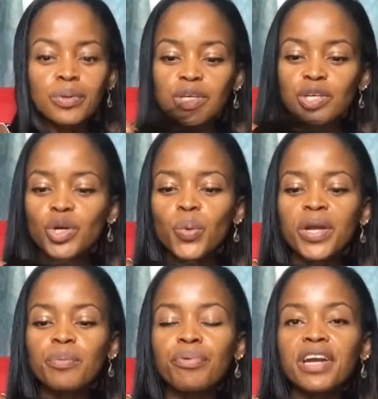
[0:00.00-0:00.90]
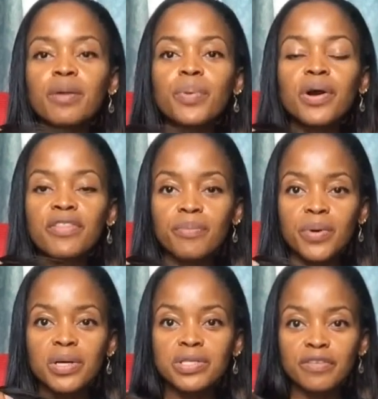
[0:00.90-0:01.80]
you don't want to break apart the
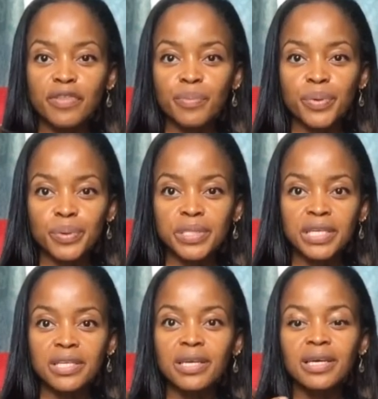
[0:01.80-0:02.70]
bonds of the protein.